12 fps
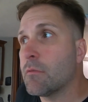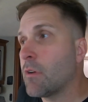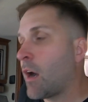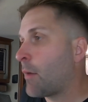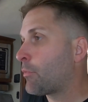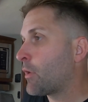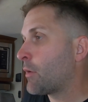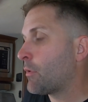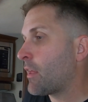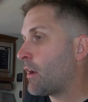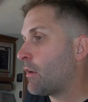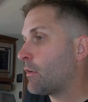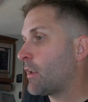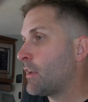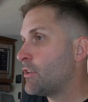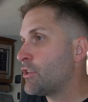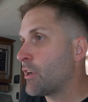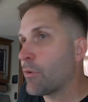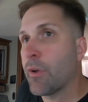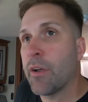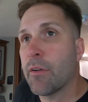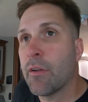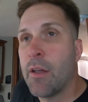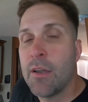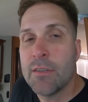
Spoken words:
operate without a generator.